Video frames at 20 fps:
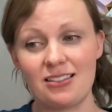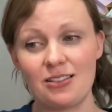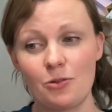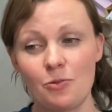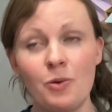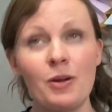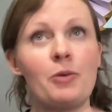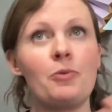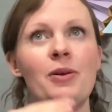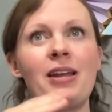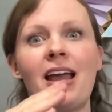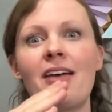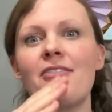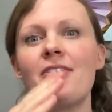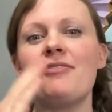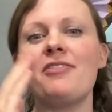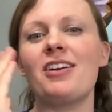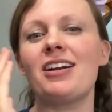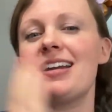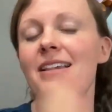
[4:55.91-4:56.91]
we have
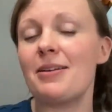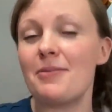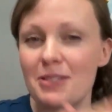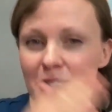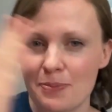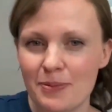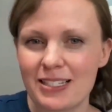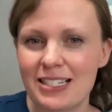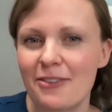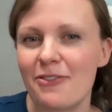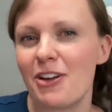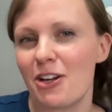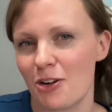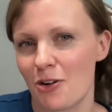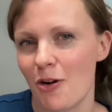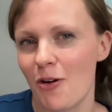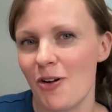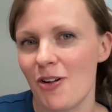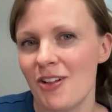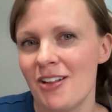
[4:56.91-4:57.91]
a very specific
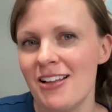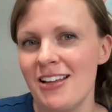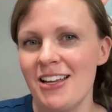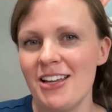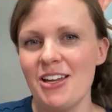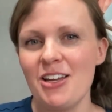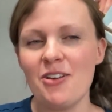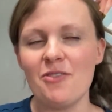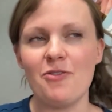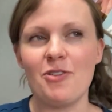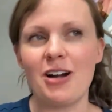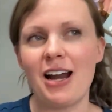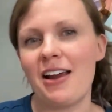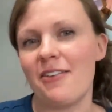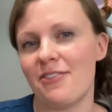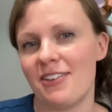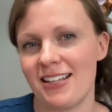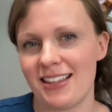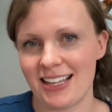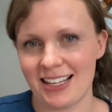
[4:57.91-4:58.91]
goal for
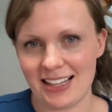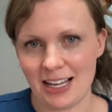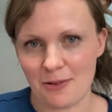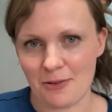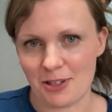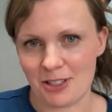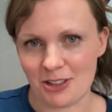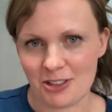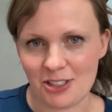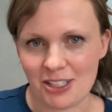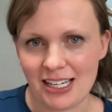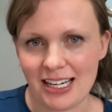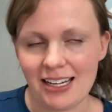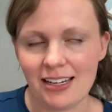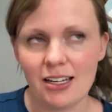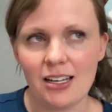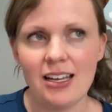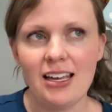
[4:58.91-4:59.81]
everything that we're learning.